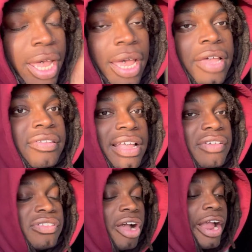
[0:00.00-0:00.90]
This nigga
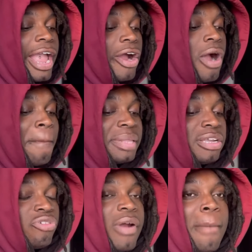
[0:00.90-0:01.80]
started air humping the
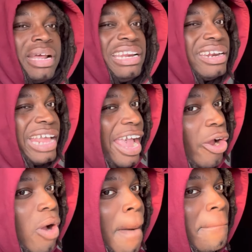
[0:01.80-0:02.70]
ground, but he didn't
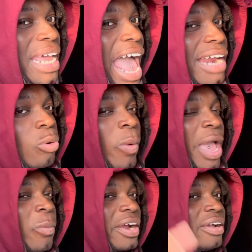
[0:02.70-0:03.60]
air hump it at a way
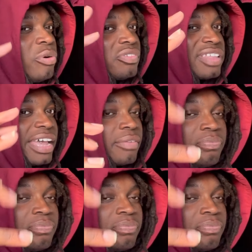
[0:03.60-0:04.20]
where it was like,